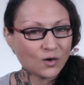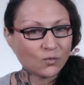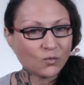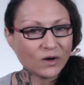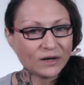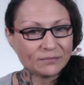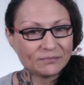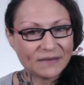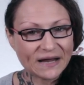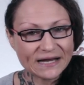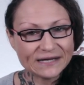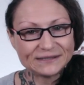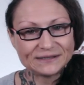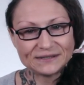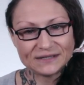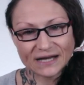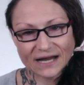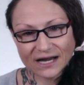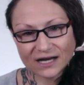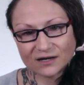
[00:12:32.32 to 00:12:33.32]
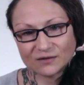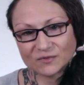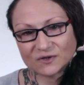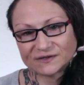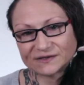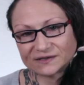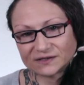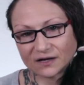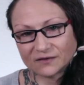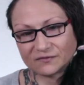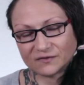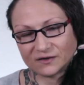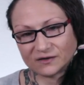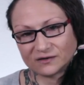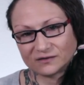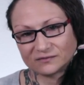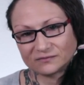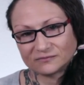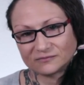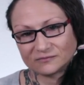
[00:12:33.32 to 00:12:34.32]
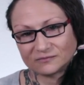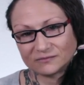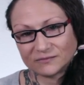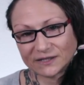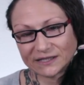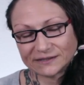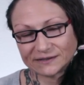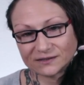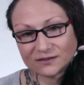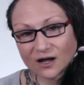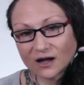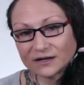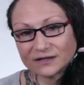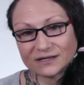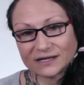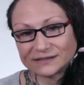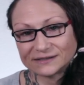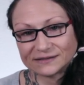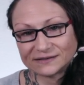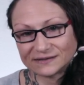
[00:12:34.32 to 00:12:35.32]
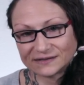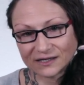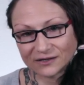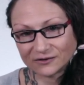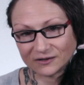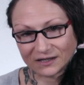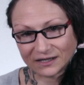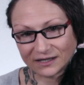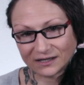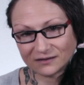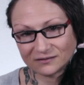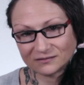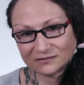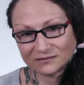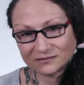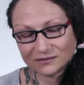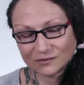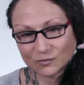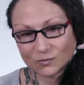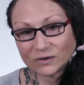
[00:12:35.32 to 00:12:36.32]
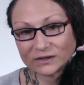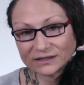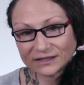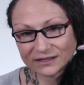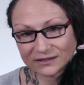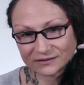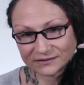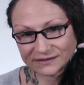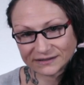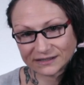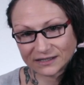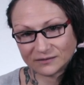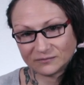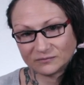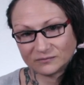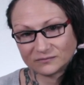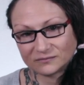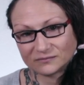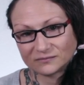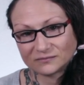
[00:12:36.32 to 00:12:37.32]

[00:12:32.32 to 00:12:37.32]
what makes an animal suffer is not necessarily what kills them.